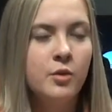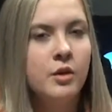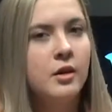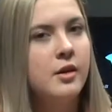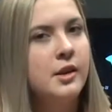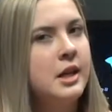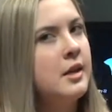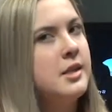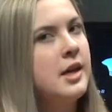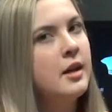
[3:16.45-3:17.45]
for
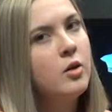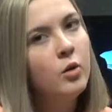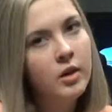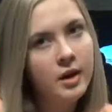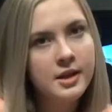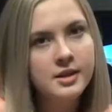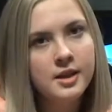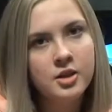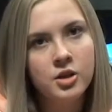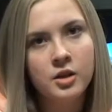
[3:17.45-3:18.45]
things like
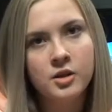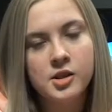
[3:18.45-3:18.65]
organization,